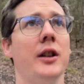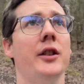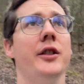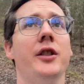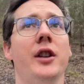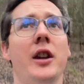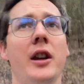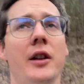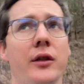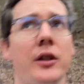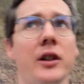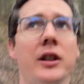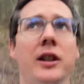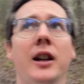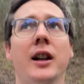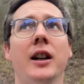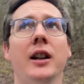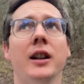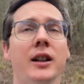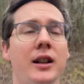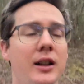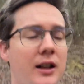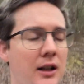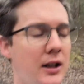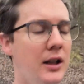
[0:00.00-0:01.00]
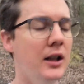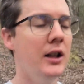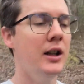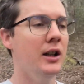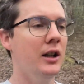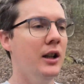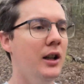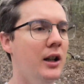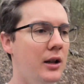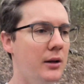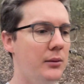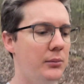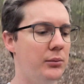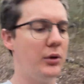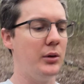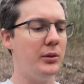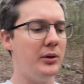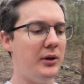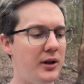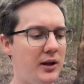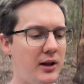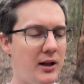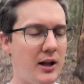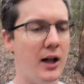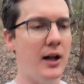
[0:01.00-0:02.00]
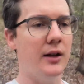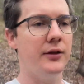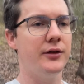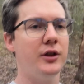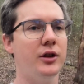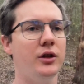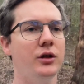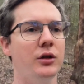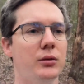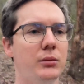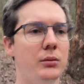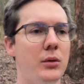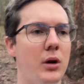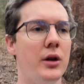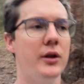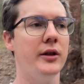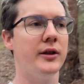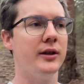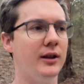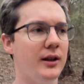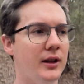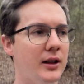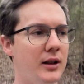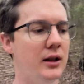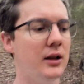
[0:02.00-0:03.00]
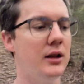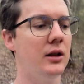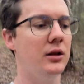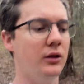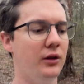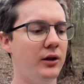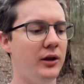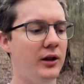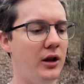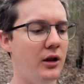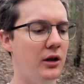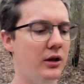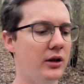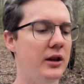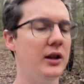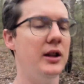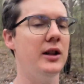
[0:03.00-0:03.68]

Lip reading: So every day, probably in the afternoon mostly, or in the early